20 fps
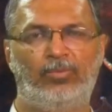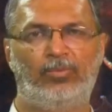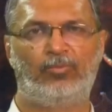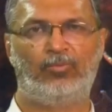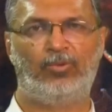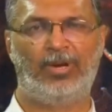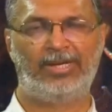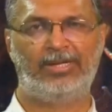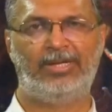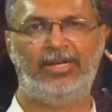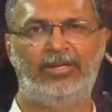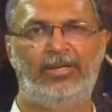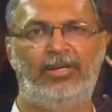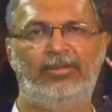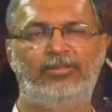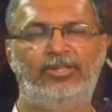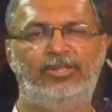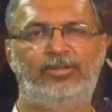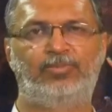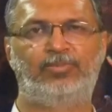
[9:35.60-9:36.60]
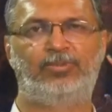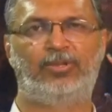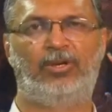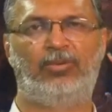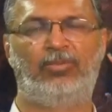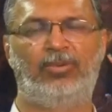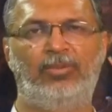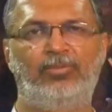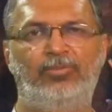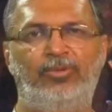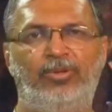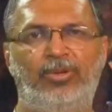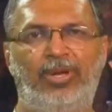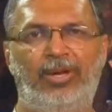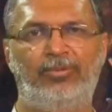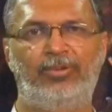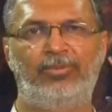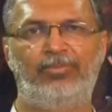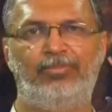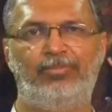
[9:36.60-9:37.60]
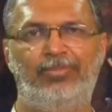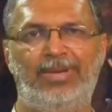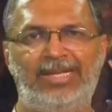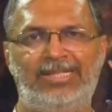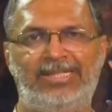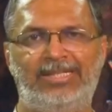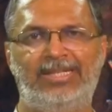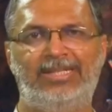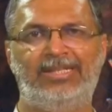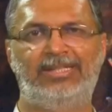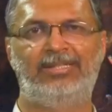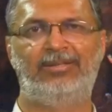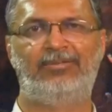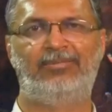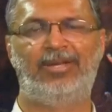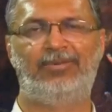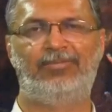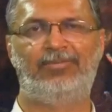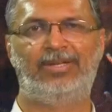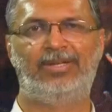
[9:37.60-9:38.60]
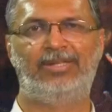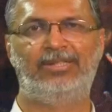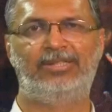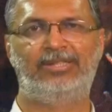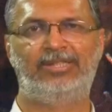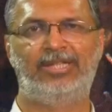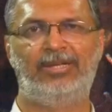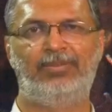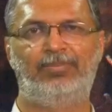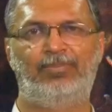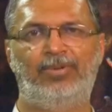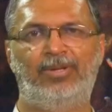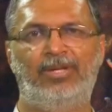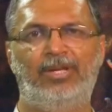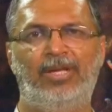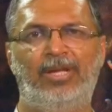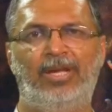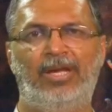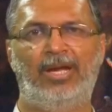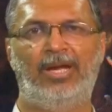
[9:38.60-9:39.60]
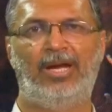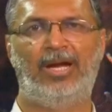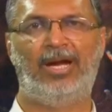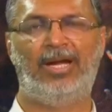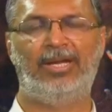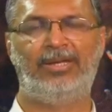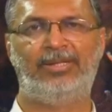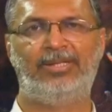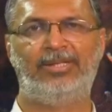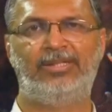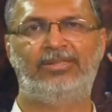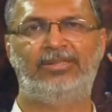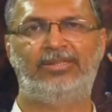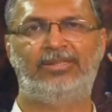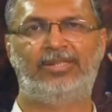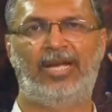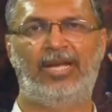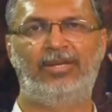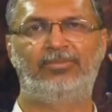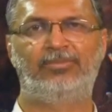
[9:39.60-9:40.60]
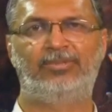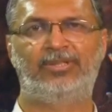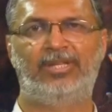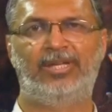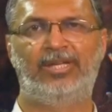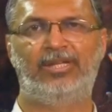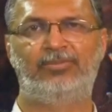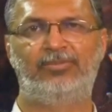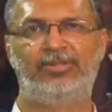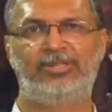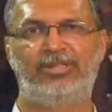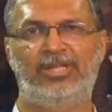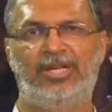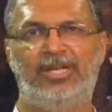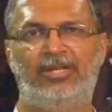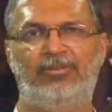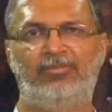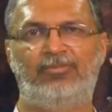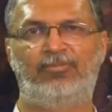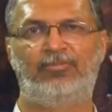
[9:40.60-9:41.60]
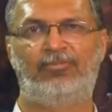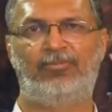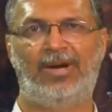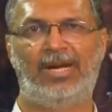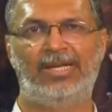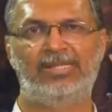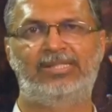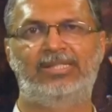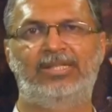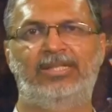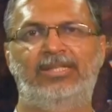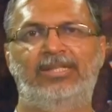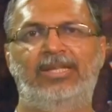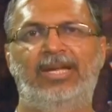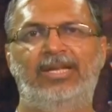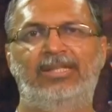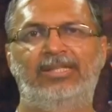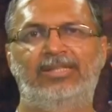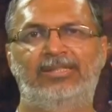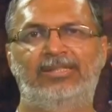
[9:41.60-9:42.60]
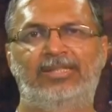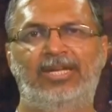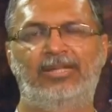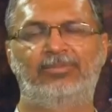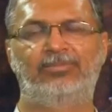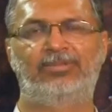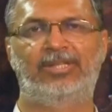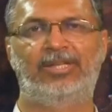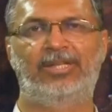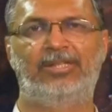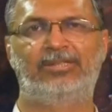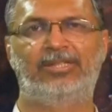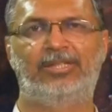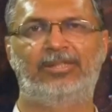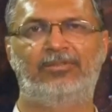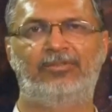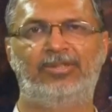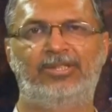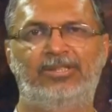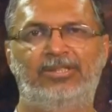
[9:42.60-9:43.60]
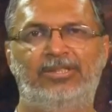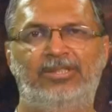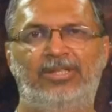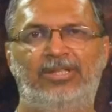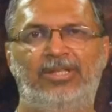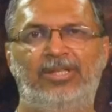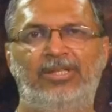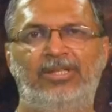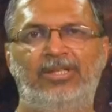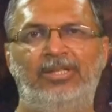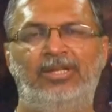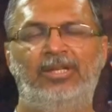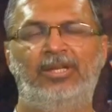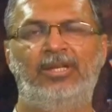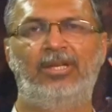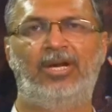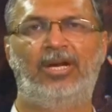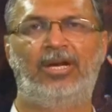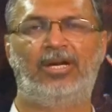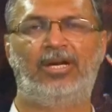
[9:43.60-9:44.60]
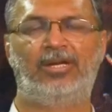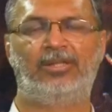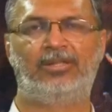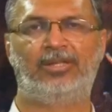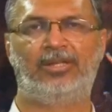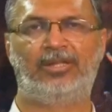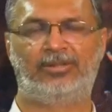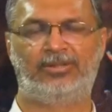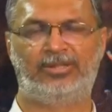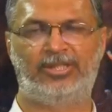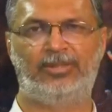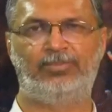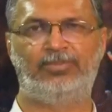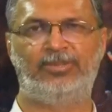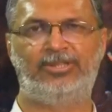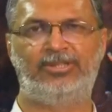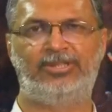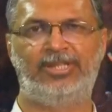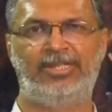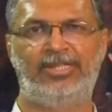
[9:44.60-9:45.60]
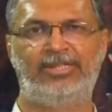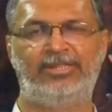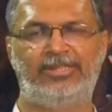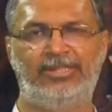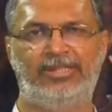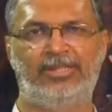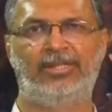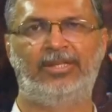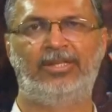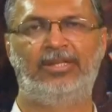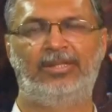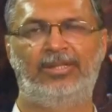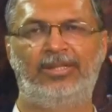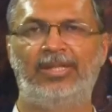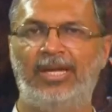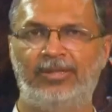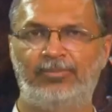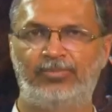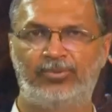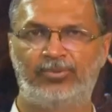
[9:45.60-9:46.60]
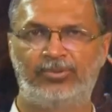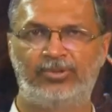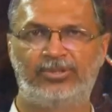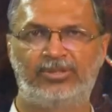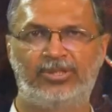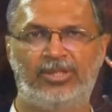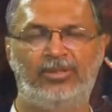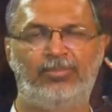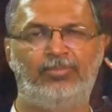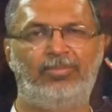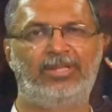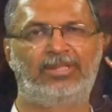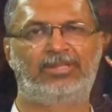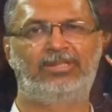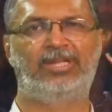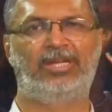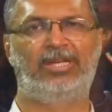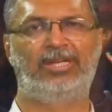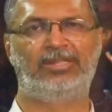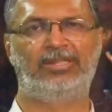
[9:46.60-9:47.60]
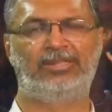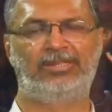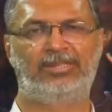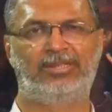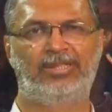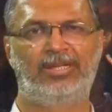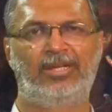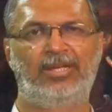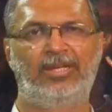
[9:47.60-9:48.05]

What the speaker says: work around this problem, you have to measure the wavefront shape at time scales which are faster than the time scales at which the shape is changing. That puts a big challenge.